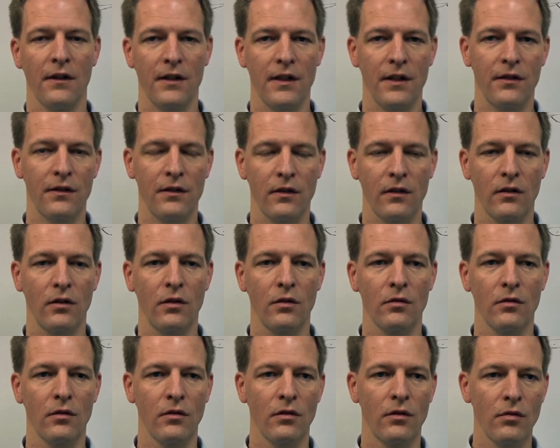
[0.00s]
that
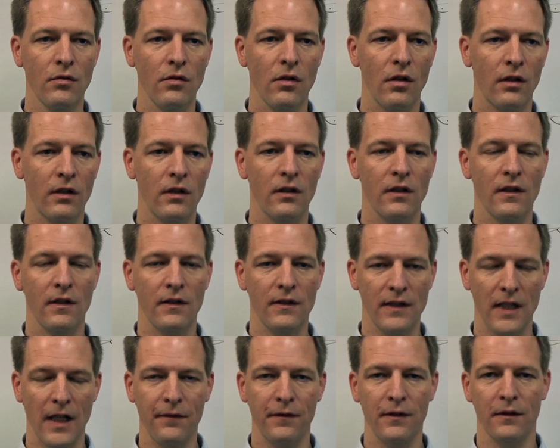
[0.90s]
you do not
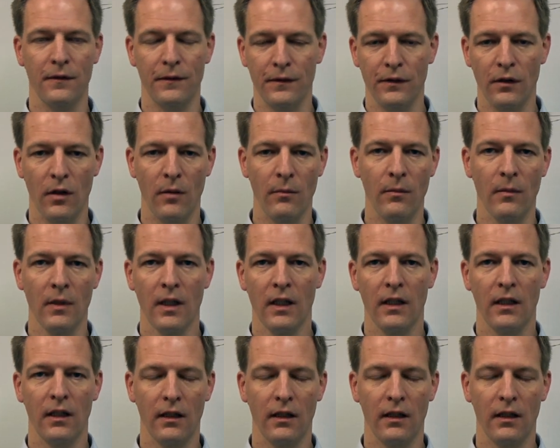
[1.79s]
suffer from